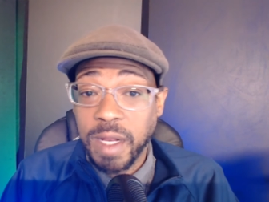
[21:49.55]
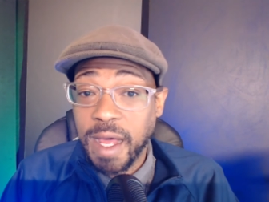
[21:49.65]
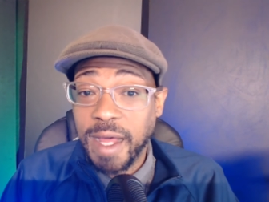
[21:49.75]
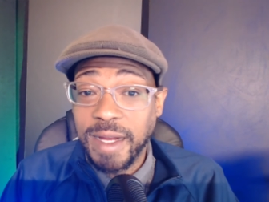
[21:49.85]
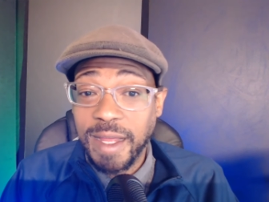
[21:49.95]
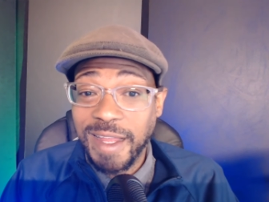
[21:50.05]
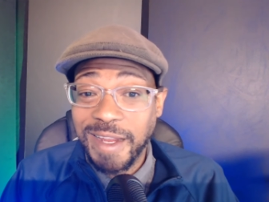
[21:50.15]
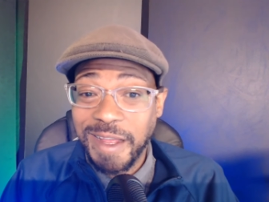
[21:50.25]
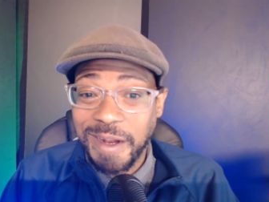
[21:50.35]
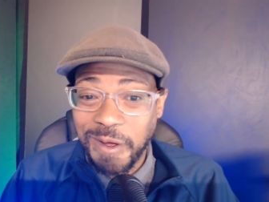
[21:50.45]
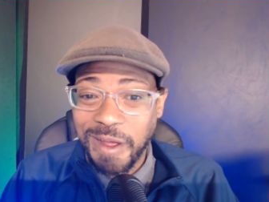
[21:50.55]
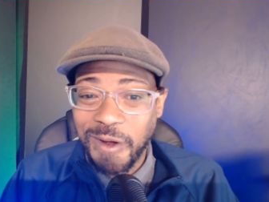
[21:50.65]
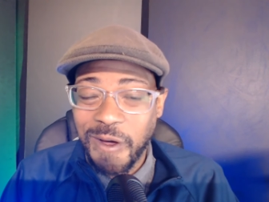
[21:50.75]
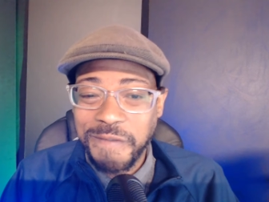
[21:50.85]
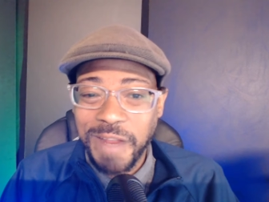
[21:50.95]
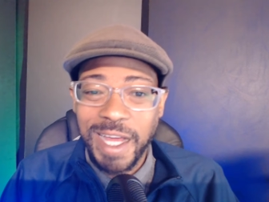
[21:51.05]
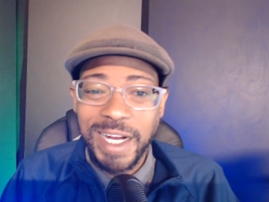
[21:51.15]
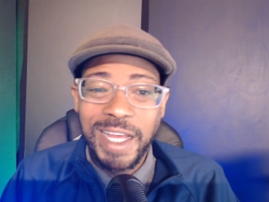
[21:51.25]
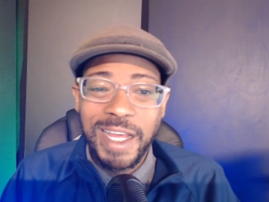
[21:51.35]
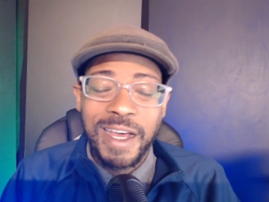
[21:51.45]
online and, and, uh, and offline.